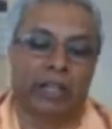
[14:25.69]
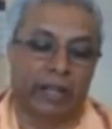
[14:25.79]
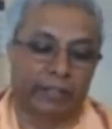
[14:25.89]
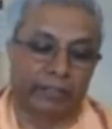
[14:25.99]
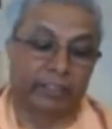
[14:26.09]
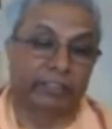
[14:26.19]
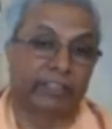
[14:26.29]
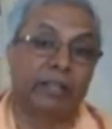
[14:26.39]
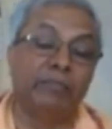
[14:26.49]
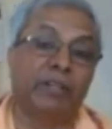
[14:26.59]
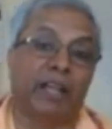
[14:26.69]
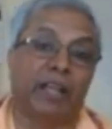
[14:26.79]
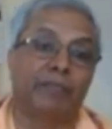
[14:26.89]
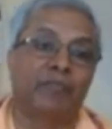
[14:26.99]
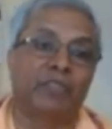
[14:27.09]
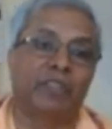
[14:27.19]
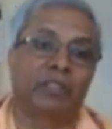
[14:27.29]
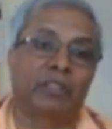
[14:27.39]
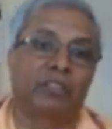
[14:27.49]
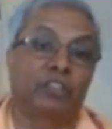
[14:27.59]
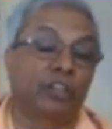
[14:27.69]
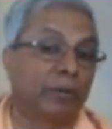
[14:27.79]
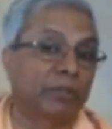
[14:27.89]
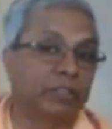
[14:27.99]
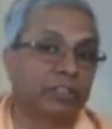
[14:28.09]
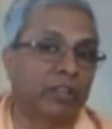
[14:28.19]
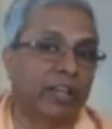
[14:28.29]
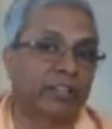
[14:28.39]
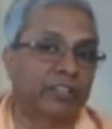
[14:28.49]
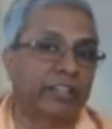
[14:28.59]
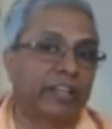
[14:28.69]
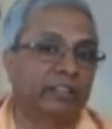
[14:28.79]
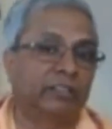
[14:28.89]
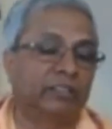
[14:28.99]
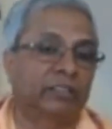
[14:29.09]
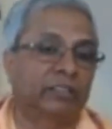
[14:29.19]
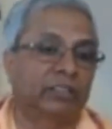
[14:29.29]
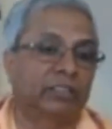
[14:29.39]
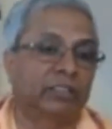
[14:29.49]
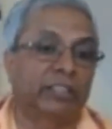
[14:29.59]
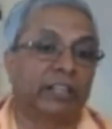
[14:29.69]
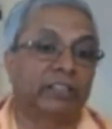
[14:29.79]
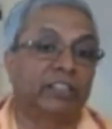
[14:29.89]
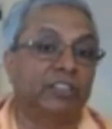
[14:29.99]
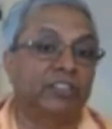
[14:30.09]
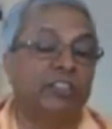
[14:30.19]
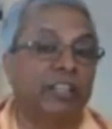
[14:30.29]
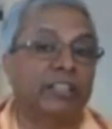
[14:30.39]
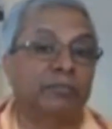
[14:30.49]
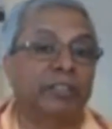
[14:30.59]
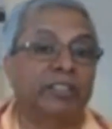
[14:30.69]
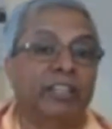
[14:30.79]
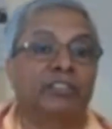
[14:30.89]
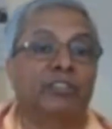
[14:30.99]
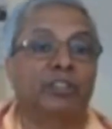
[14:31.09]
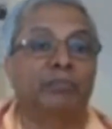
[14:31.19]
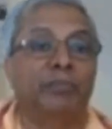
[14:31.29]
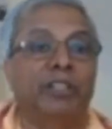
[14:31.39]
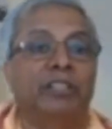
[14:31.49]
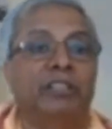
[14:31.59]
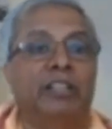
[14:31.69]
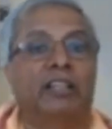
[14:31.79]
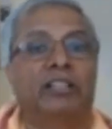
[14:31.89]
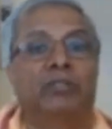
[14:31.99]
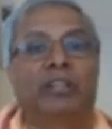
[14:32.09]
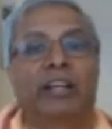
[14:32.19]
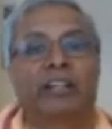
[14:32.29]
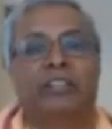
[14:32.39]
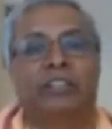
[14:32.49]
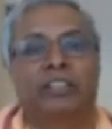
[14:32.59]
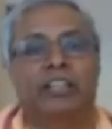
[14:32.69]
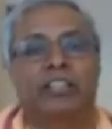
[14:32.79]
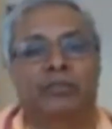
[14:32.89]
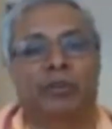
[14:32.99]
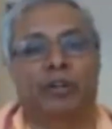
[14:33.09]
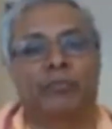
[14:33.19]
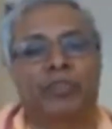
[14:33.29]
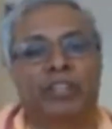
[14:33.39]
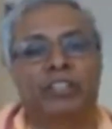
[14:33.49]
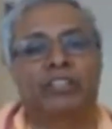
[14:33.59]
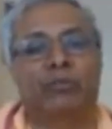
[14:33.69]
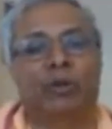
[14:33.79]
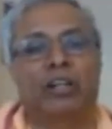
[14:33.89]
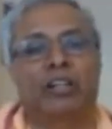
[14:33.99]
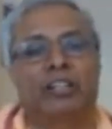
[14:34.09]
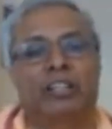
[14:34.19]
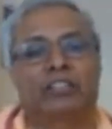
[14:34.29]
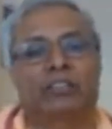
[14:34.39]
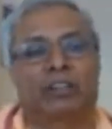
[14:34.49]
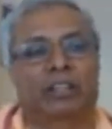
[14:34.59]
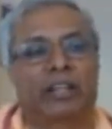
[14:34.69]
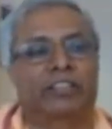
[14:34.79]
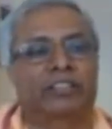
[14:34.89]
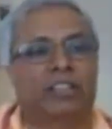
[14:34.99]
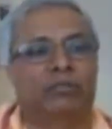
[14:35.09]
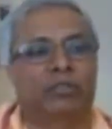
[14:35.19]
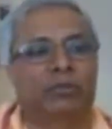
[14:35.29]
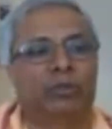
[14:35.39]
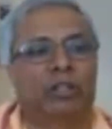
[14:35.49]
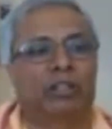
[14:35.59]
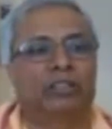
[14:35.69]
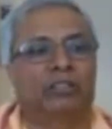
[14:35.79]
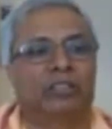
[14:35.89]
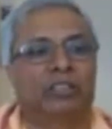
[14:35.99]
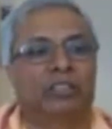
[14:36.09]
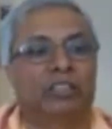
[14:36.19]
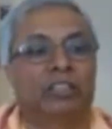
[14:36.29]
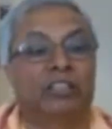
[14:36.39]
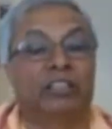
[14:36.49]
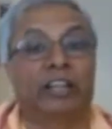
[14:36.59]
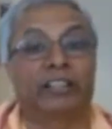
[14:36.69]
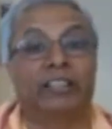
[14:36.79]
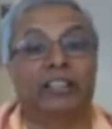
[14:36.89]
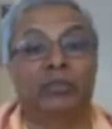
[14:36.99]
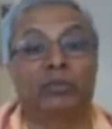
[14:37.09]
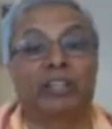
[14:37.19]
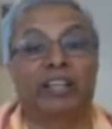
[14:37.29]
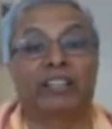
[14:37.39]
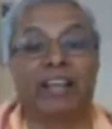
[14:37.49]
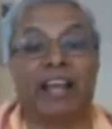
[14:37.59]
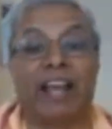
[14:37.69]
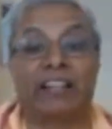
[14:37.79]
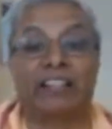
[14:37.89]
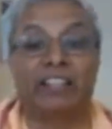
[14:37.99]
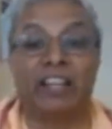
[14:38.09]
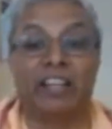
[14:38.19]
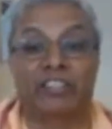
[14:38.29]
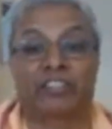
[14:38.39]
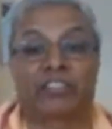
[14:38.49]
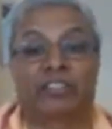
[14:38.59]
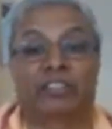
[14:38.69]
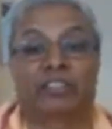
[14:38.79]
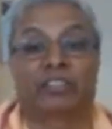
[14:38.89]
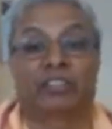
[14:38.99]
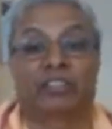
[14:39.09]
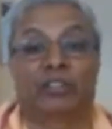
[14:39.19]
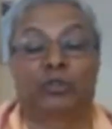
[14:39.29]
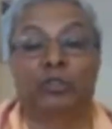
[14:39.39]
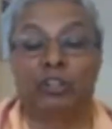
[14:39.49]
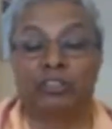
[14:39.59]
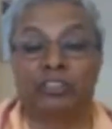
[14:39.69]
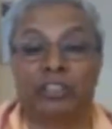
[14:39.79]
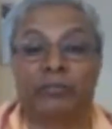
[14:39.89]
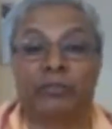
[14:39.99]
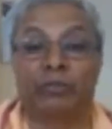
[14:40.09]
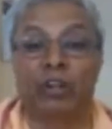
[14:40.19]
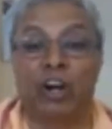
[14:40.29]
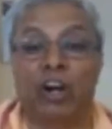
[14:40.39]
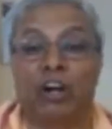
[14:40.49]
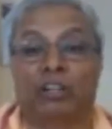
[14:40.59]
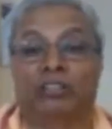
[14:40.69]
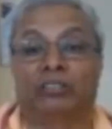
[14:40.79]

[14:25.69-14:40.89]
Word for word: And at the same time, Sri Ramakrishna has said that this detachment does not mean that you get detached from this worldliness or connection with the world. Rather, you get attached to yourself, to God,